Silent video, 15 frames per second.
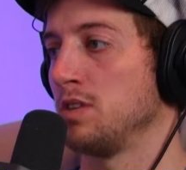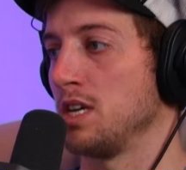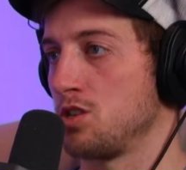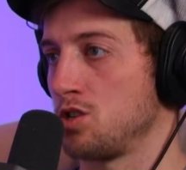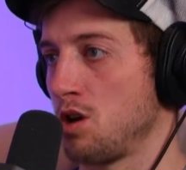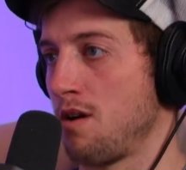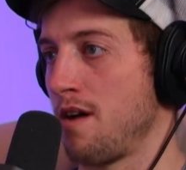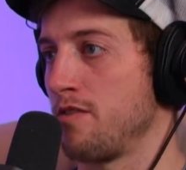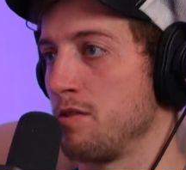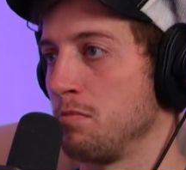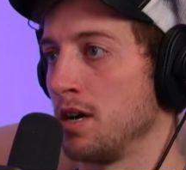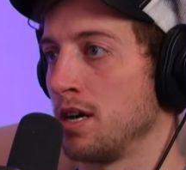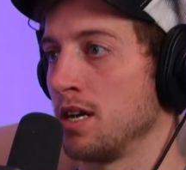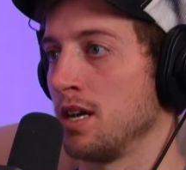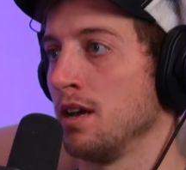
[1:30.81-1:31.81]
They show
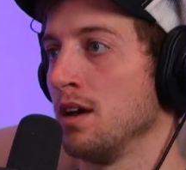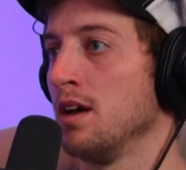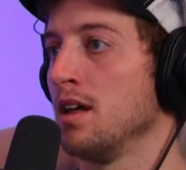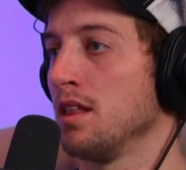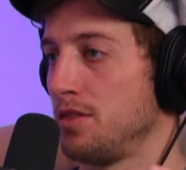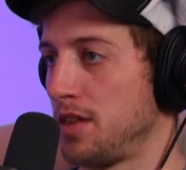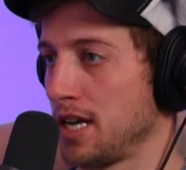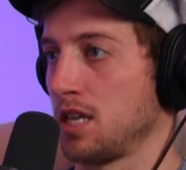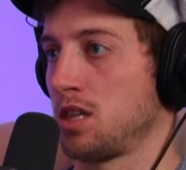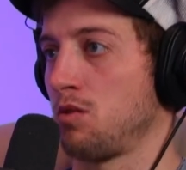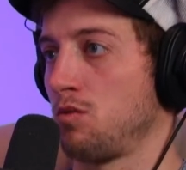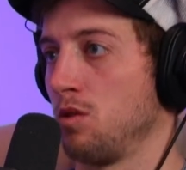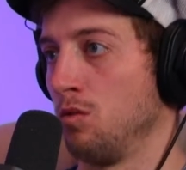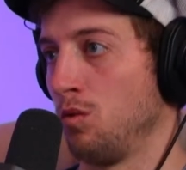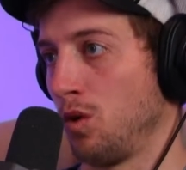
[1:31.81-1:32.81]
everybody, they get
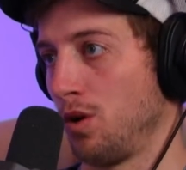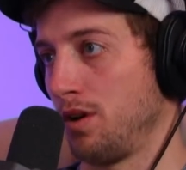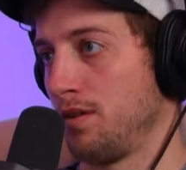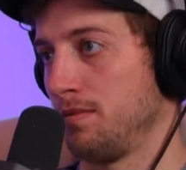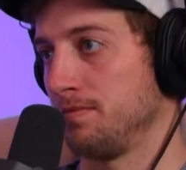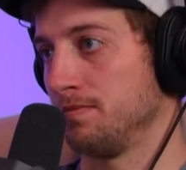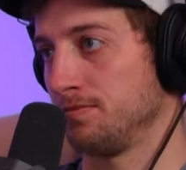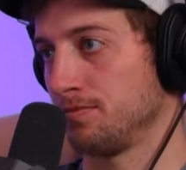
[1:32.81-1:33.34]
the reward.